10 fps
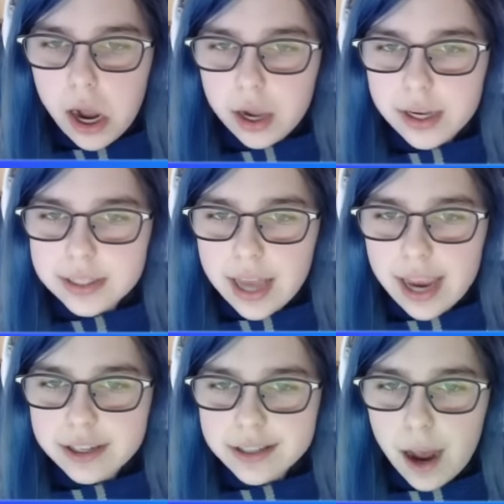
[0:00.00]
because I
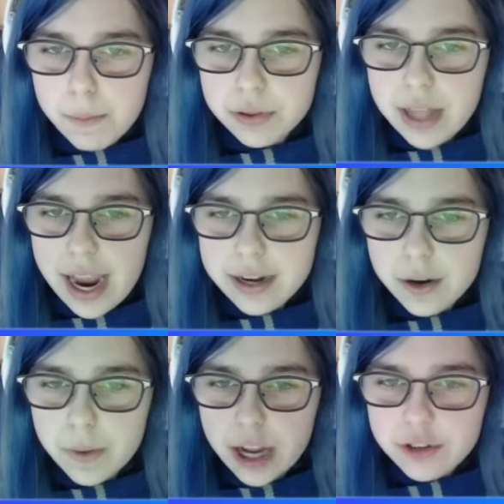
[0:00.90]
just got
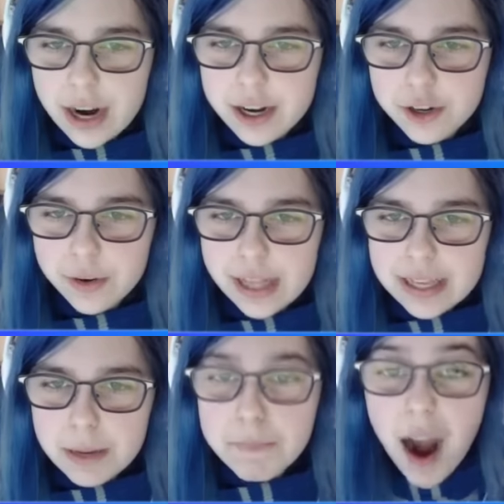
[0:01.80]
blinded when I tried to do it last time.